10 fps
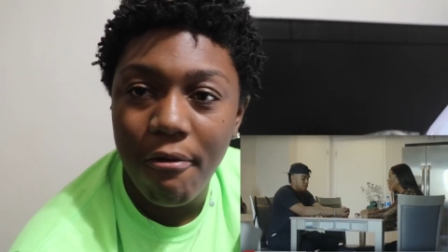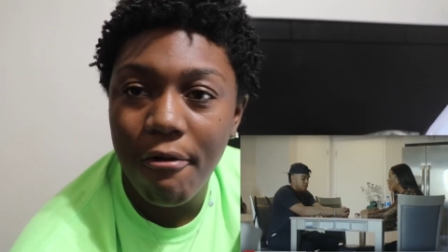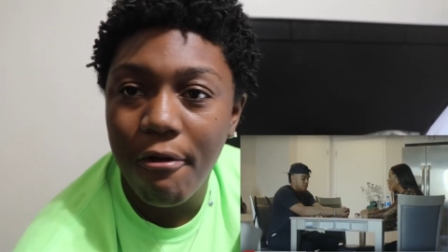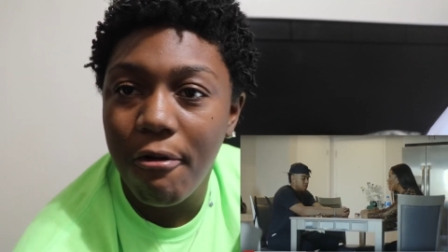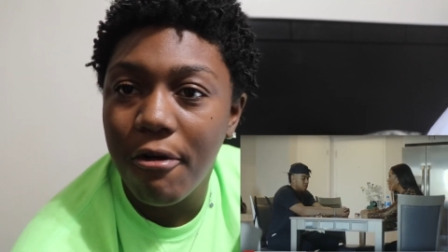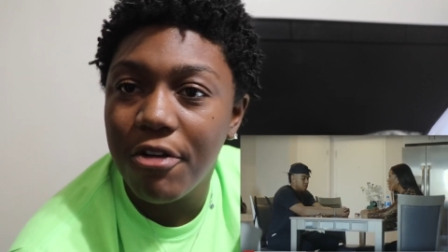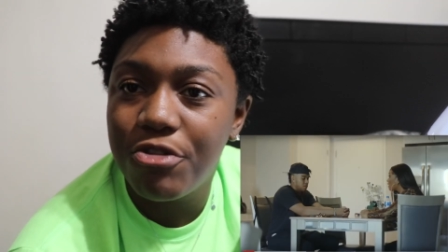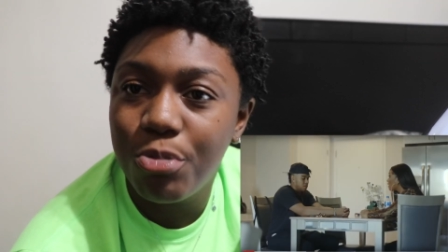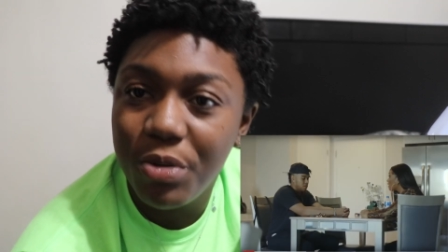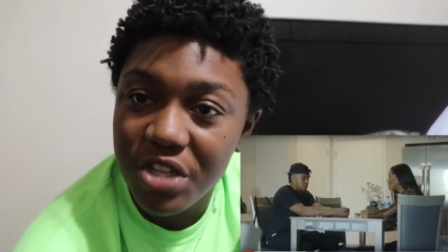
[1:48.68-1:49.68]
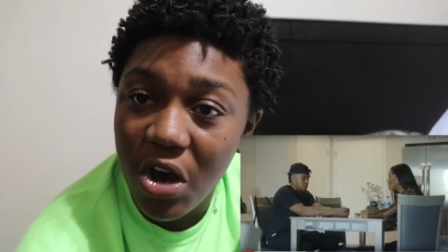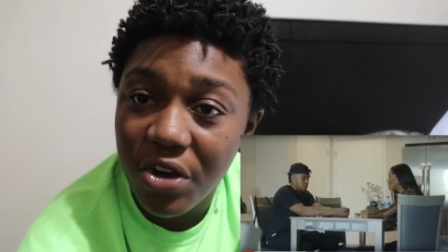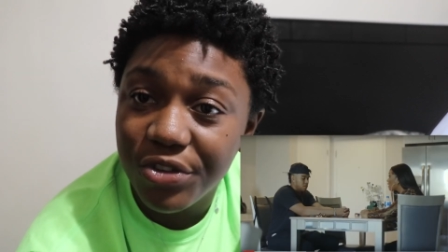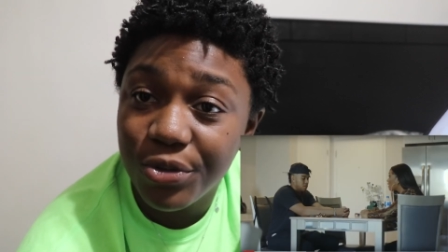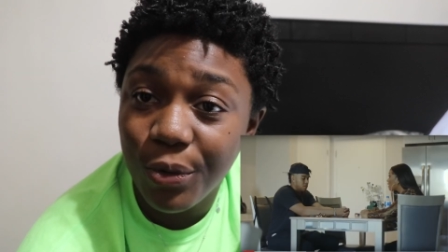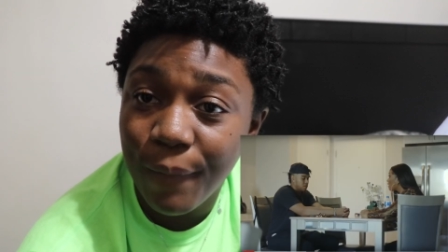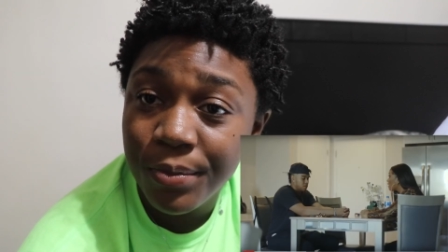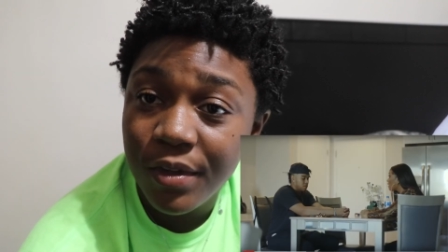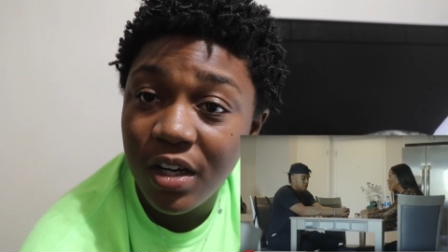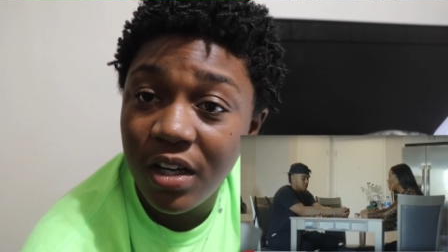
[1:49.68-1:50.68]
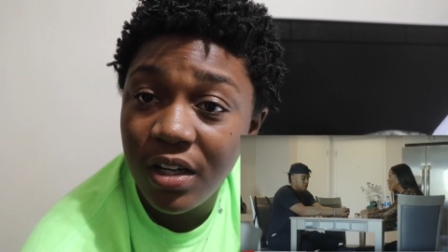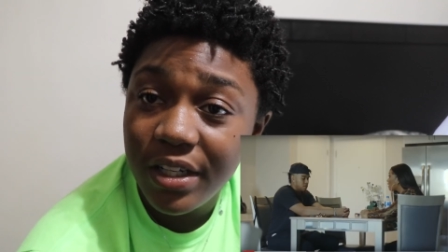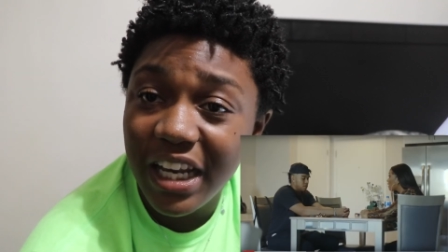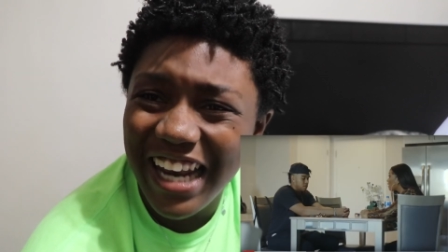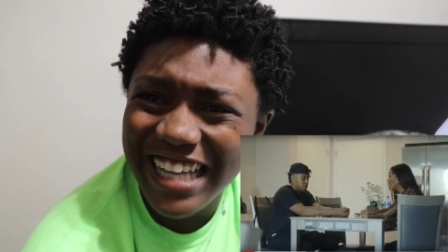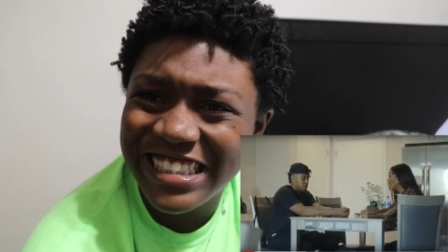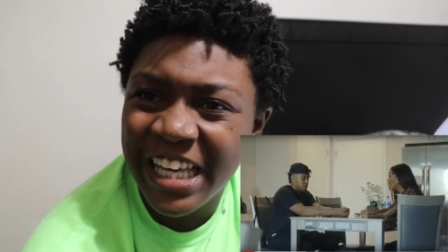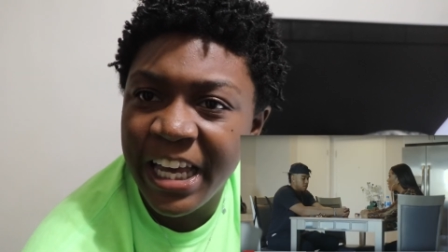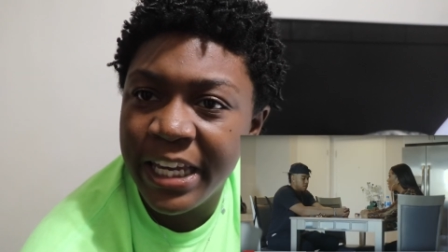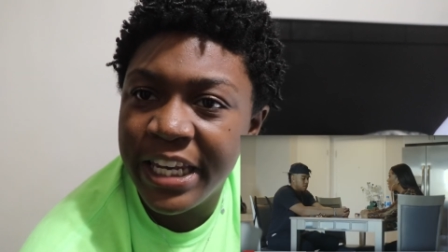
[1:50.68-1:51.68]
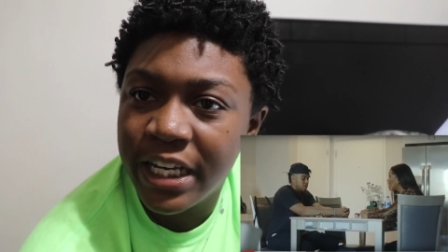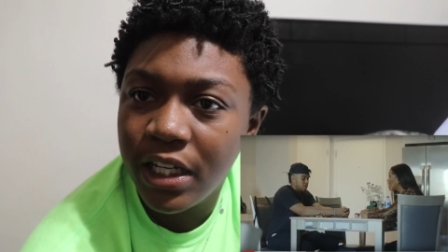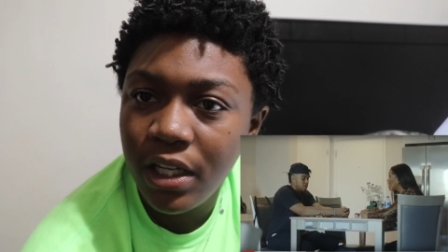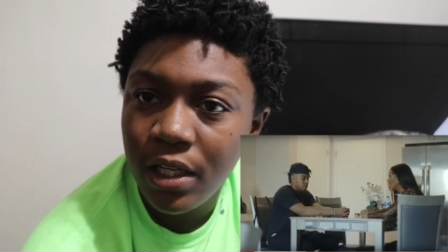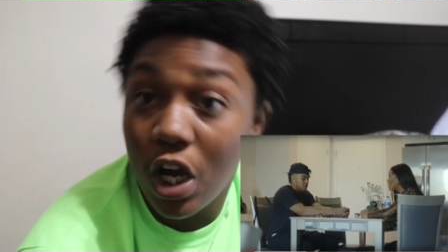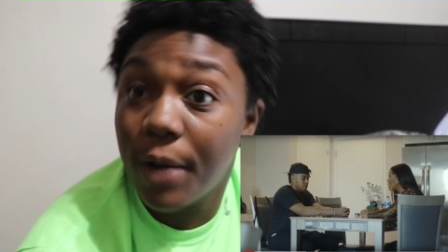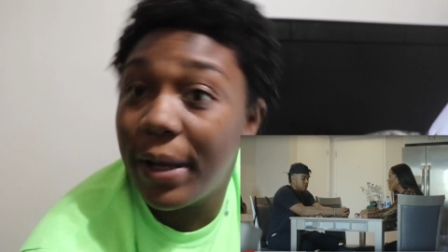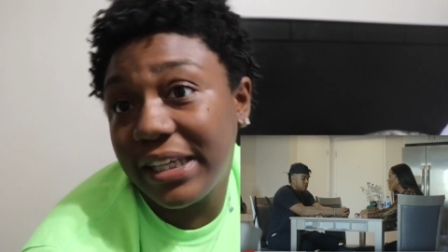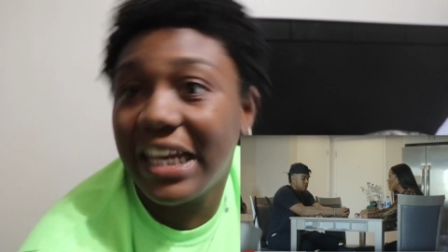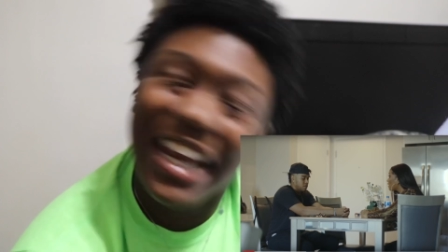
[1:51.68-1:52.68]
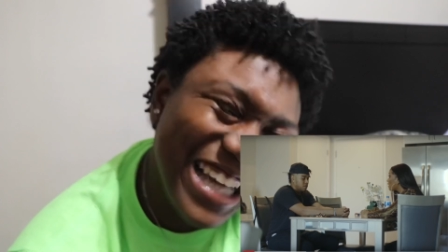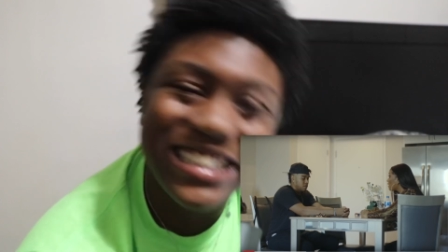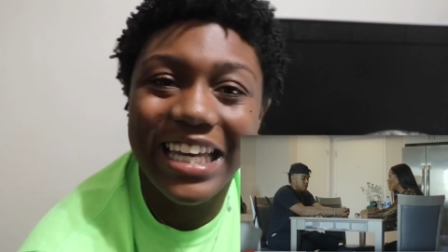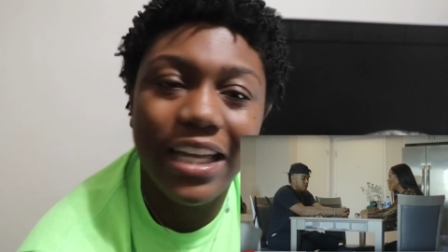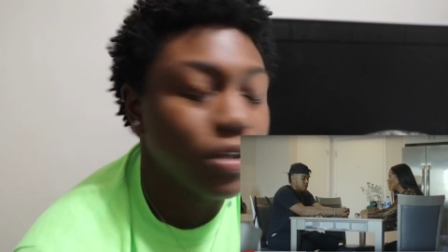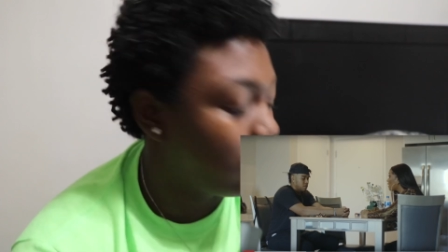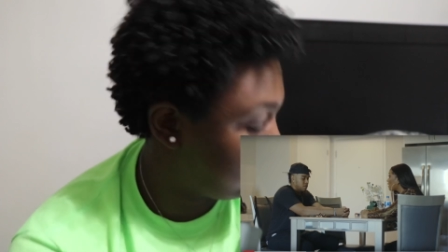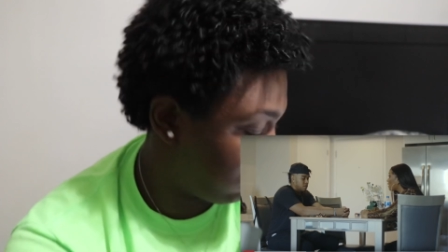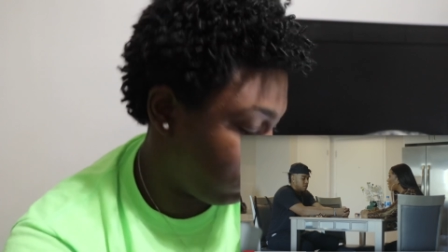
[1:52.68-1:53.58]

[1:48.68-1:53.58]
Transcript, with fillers: So who could you be talking to? Huh? That light skinned nigga. Talk about that light skinned.